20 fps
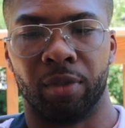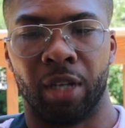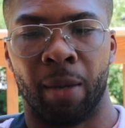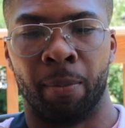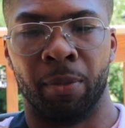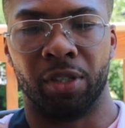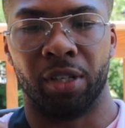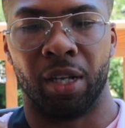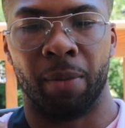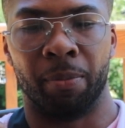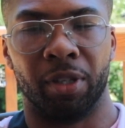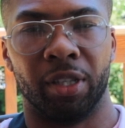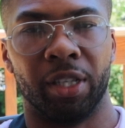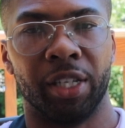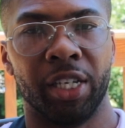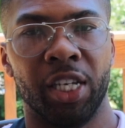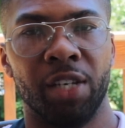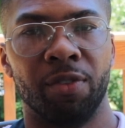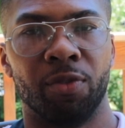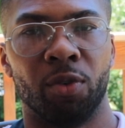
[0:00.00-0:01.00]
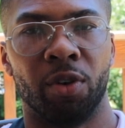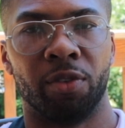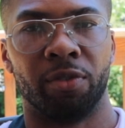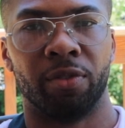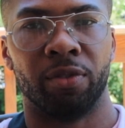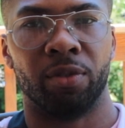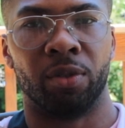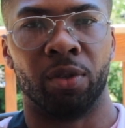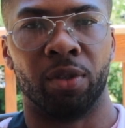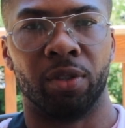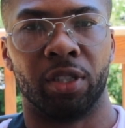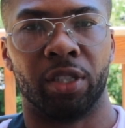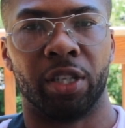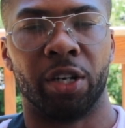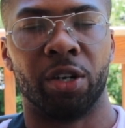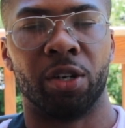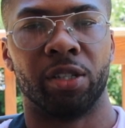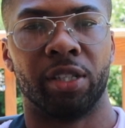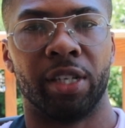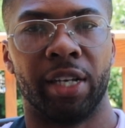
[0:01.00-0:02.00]
I'm gonna leave on
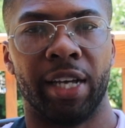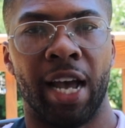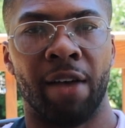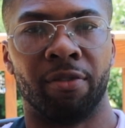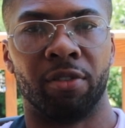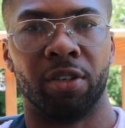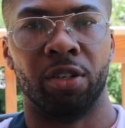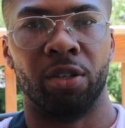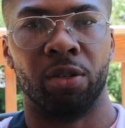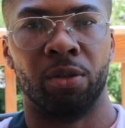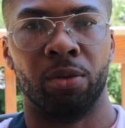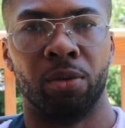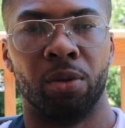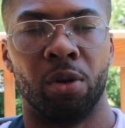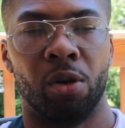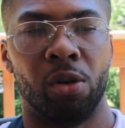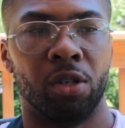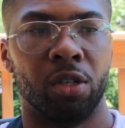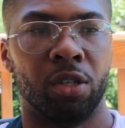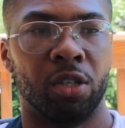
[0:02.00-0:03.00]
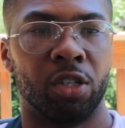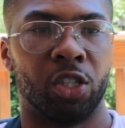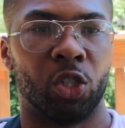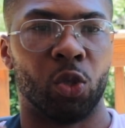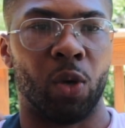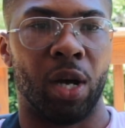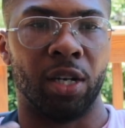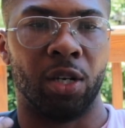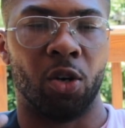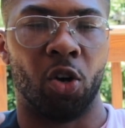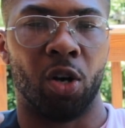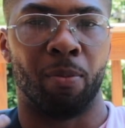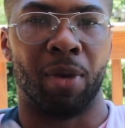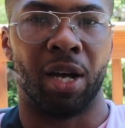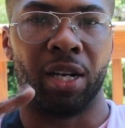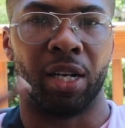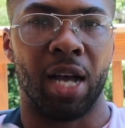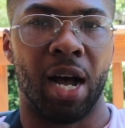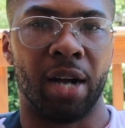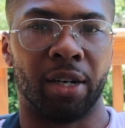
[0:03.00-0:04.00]
Thursday afternoon so I can go to
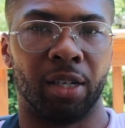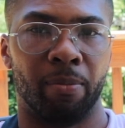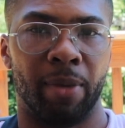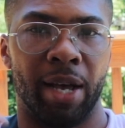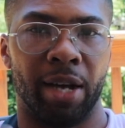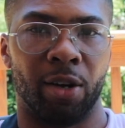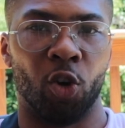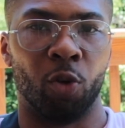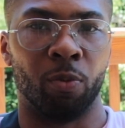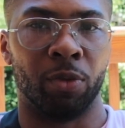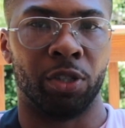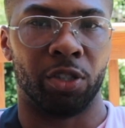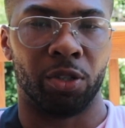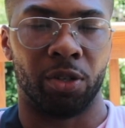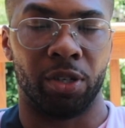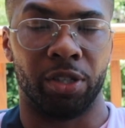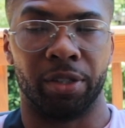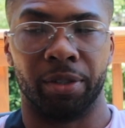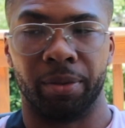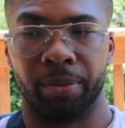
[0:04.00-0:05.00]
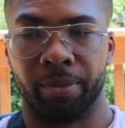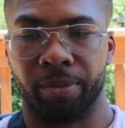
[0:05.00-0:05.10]
my doctor back home in Georgia.